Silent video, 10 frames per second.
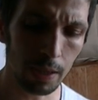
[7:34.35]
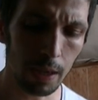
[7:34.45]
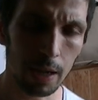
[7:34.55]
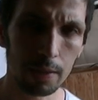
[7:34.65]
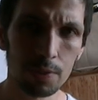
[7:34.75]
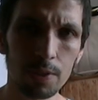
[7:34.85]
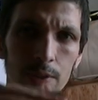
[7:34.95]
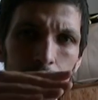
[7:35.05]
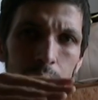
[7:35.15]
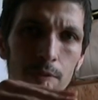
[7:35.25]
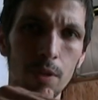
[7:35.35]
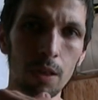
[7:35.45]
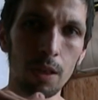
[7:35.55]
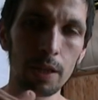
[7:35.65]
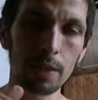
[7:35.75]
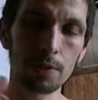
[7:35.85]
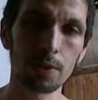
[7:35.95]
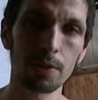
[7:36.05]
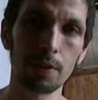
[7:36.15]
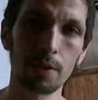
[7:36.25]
And it's just kind of a light